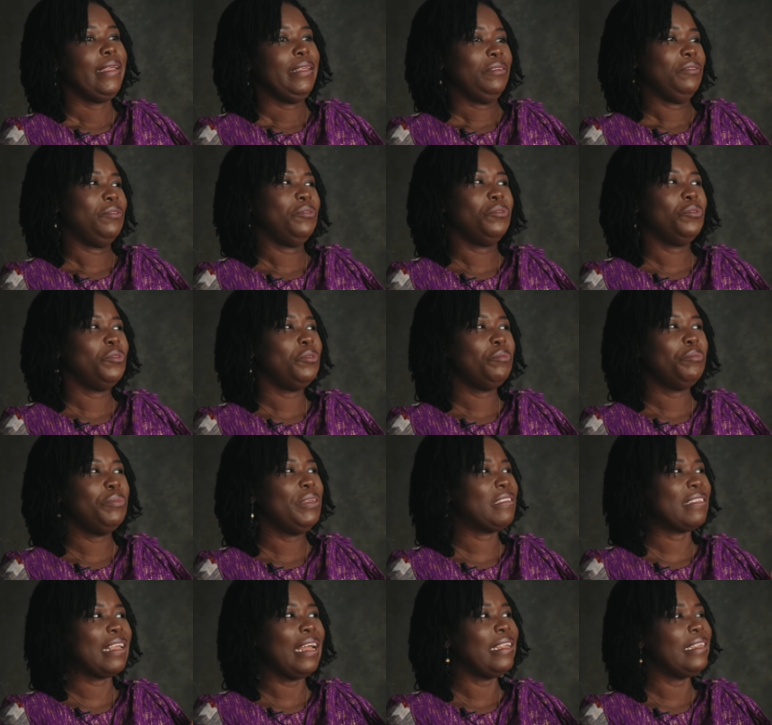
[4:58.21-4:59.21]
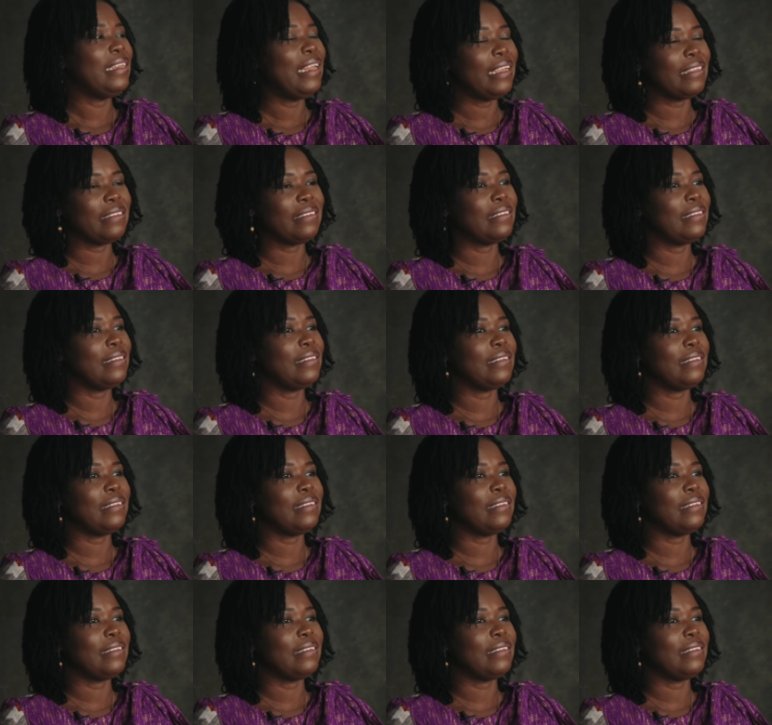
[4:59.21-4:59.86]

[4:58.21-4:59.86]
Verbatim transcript: So basically, that's